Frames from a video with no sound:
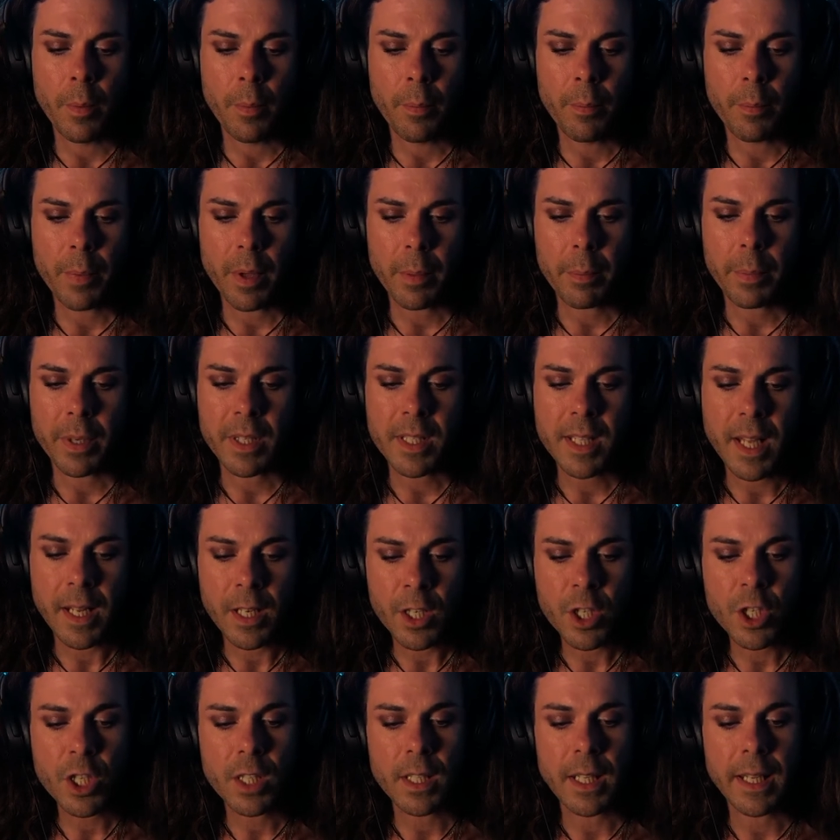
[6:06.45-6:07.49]
But
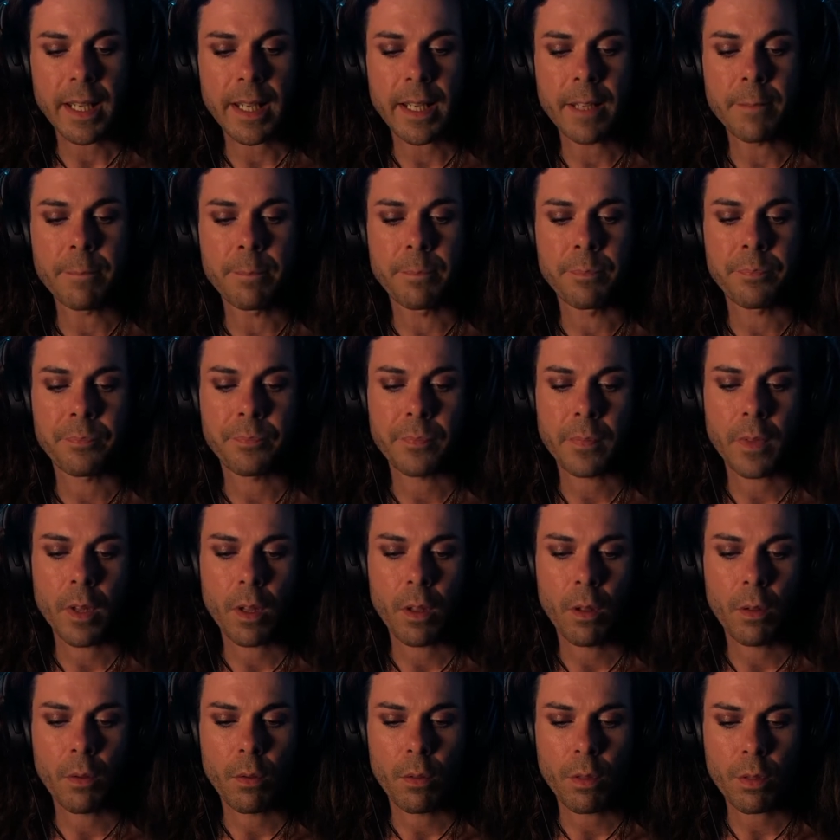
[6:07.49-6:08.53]
potentially,
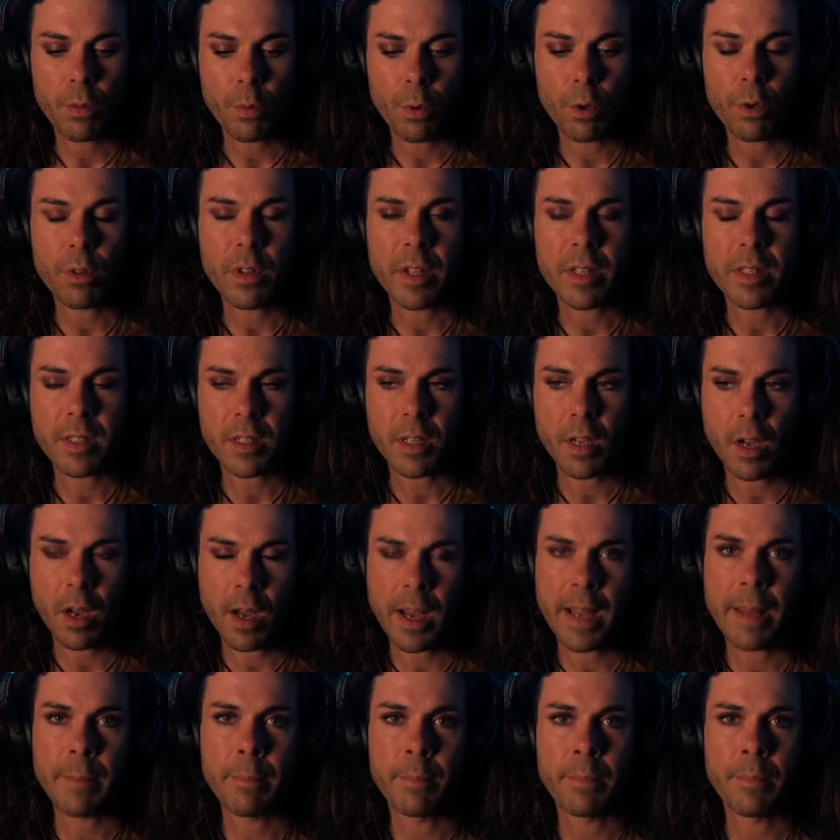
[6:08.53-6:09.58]
through this
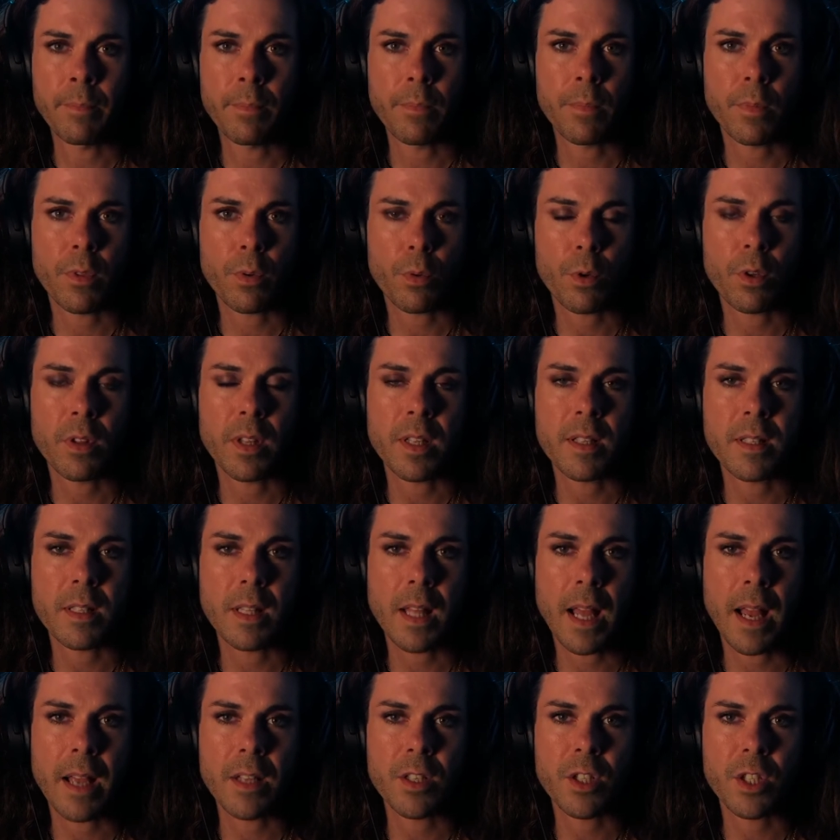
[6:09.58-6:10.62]
time, through this
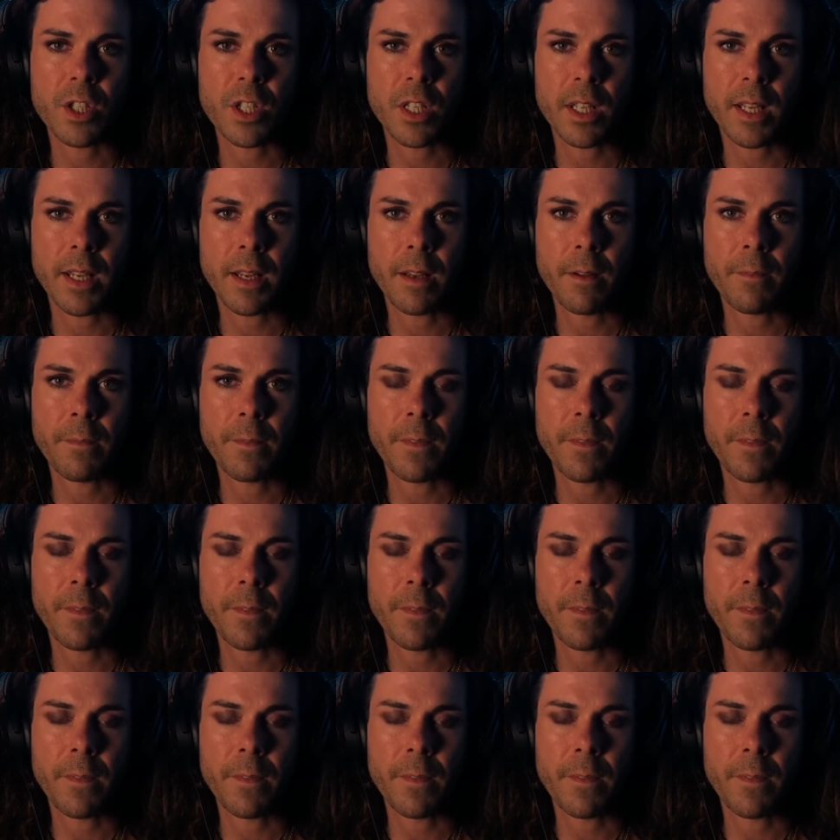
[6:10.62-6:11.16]
last year,